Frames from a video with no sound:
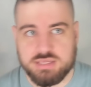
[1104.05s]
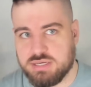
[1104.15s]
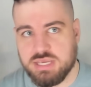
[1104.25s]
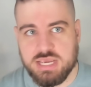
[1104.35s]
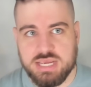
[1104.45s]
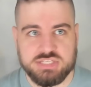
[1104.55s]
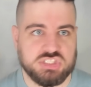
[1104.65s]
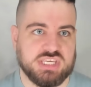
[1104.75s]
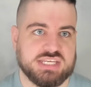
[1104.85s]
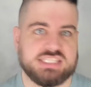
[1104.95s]
and it's
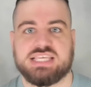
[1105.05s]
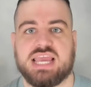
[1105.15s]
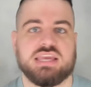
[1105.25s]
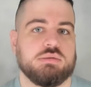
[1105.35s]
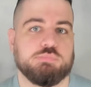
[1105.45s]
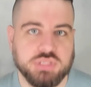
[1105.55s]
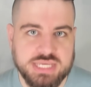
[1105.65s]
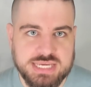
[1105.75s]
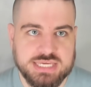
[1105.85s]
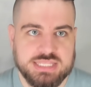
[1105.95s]
just like a second
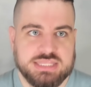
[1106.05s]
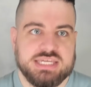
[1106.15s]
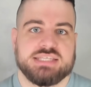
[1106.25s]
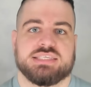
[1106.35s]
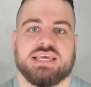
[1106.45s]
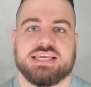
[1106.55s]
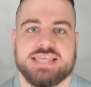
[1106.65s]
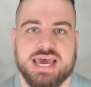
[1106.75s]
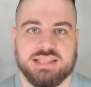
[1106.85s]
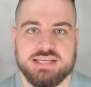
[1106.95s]
blink and things like that.